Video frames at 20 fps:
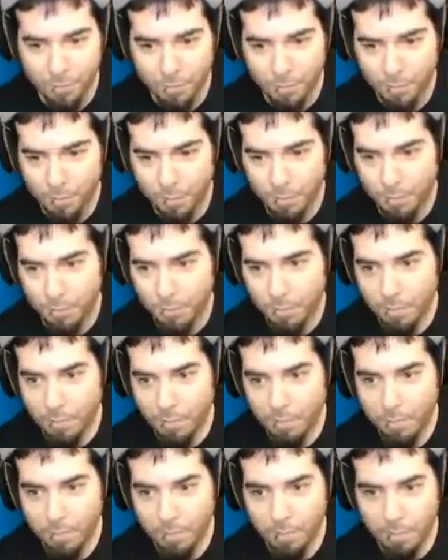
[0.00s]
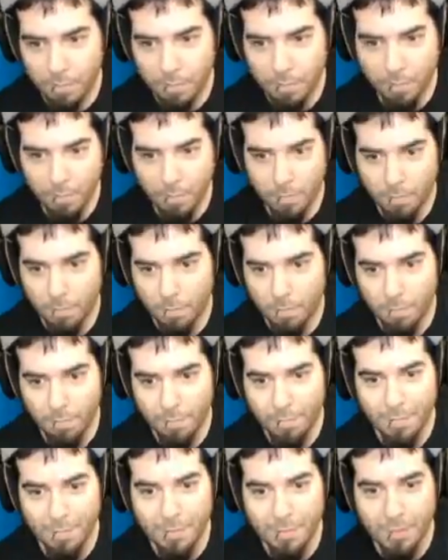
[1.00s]

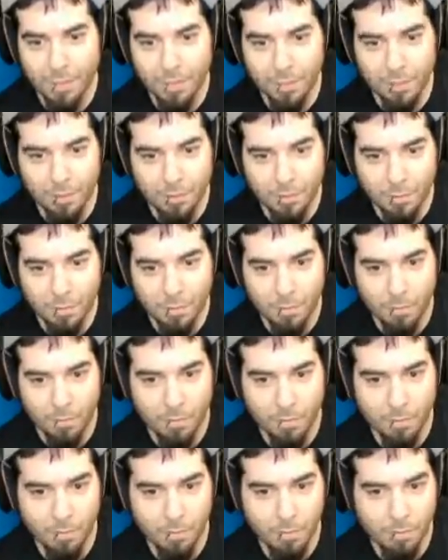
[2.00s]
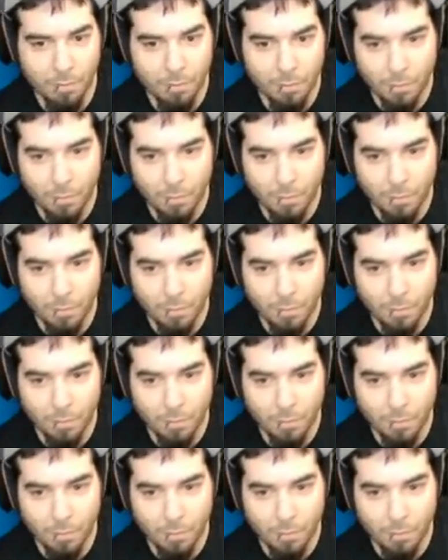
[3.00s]
(no one is talking)